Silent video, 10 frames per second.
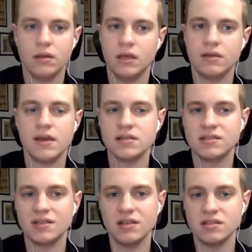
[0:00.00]

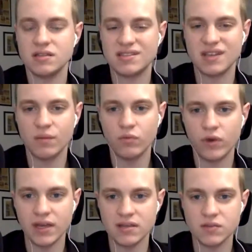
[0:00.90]
Yes, in some
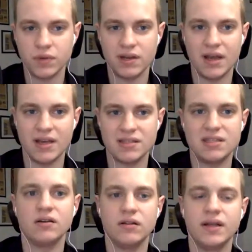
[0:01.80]
ways, but not
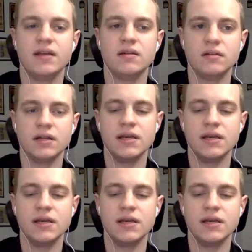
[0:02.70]
single-handedly.